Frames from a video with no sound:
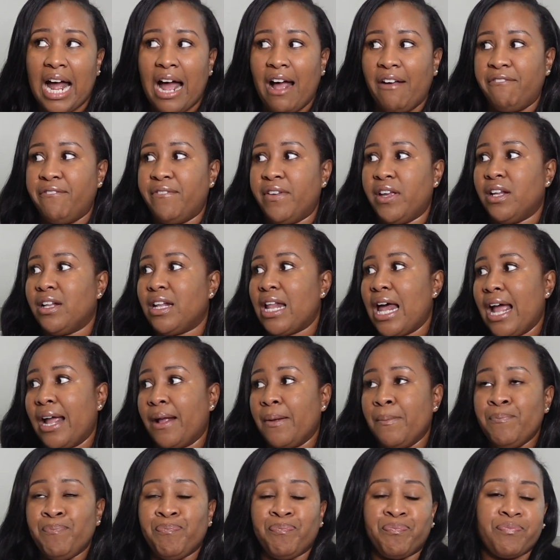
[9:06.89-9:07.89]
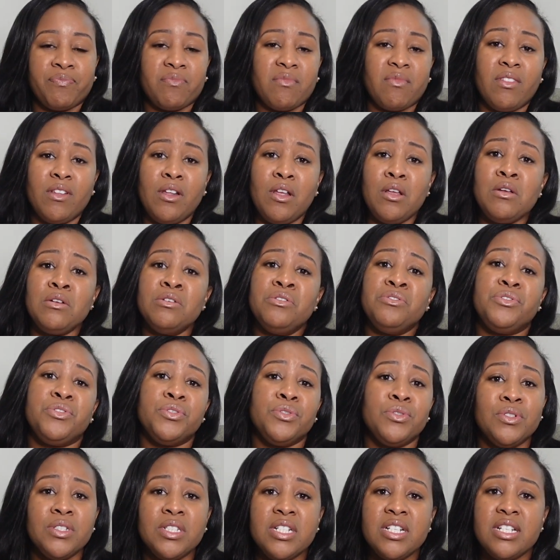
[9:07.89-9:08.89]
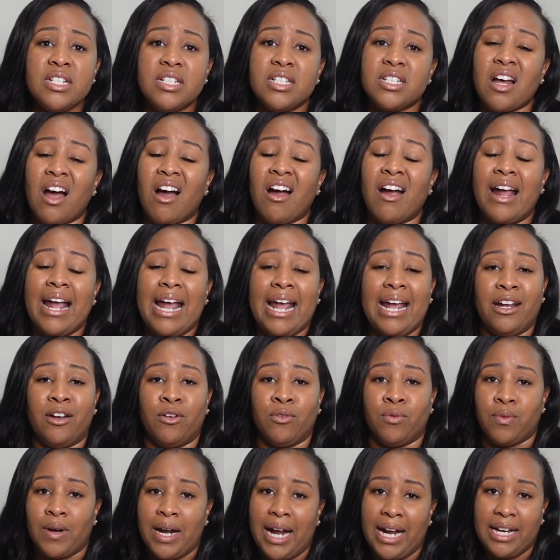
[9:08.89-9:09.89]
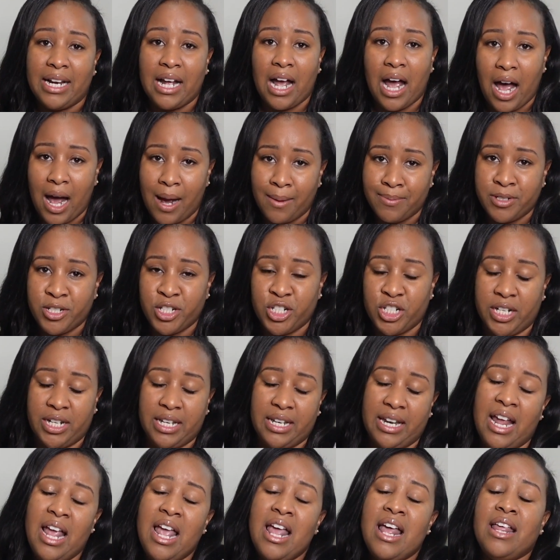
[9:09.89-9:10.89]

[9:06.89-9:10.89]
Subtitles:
I feel like doulas are a great option.